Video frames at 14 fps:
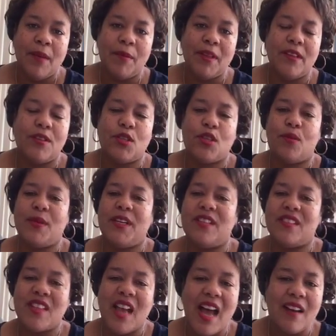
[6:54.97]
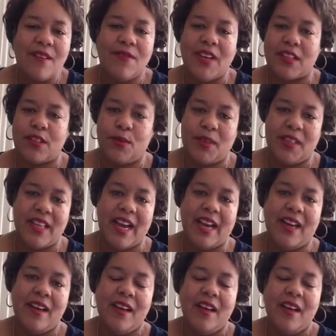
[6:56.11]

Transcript: but there's so many side effects with that.